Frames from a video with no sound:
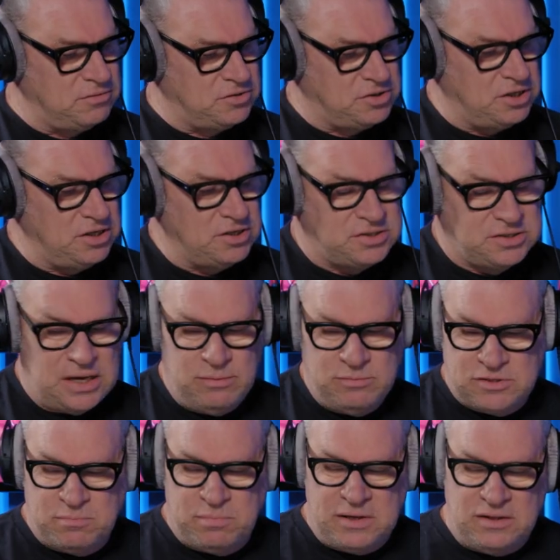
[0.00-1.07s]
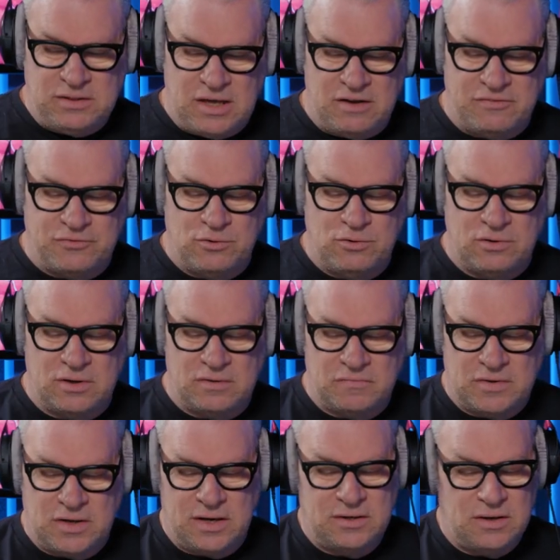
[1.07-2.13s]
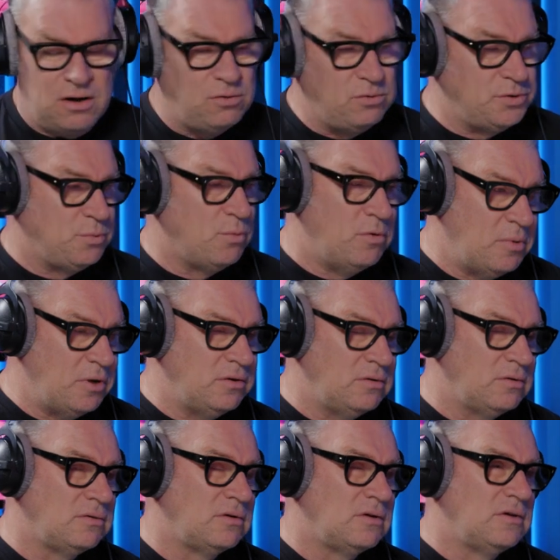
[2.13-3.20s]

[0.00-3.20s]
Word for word: She is deemed to be, therefore, an old woman,